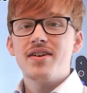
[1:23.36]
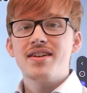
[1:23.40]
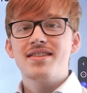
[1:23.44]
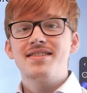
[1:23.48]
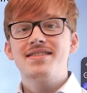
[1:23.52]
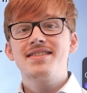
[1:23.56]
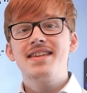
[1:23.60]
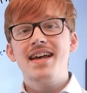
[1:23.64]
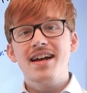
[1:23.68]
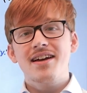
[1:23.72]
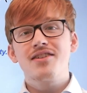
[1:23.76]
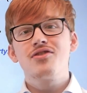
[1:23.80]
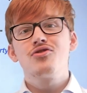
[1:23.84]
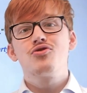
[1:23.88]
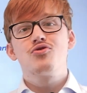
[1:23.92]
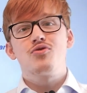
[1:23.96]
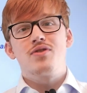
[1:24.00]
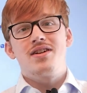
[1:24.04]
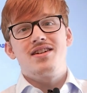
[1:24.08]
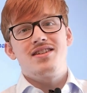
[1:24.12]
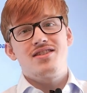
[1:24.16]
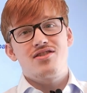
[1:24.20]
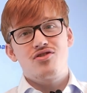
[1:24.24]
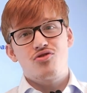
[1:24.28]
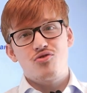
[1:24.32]
a secondary
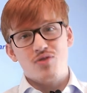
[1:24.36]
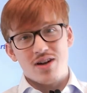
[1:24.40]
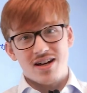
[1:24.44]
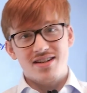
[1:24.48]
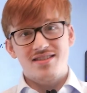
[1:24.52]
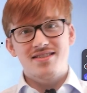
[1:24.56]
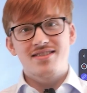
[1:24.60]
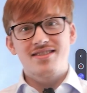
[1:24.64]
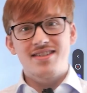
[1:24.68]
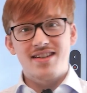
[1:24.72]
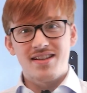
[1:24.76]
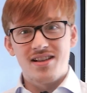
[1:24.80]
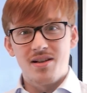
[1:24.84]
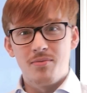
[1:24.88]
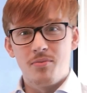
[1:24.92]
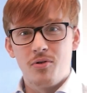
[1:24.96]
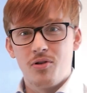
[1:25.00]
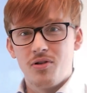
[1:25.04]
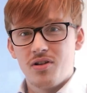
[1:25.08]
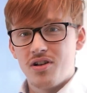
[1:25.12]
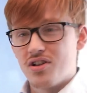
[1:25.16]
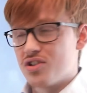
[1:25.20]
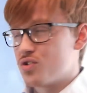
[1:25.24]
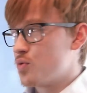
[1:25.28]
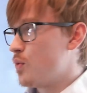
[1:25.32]
stressed
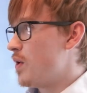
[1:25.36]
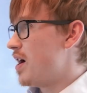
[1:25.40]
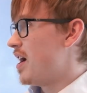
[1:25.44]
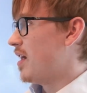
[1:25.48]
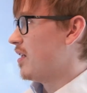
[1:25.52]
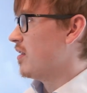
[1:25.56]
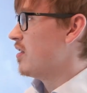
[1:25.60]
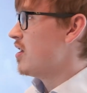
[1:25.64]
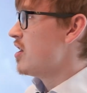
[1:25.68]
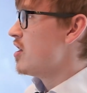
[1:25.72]
syllable as well.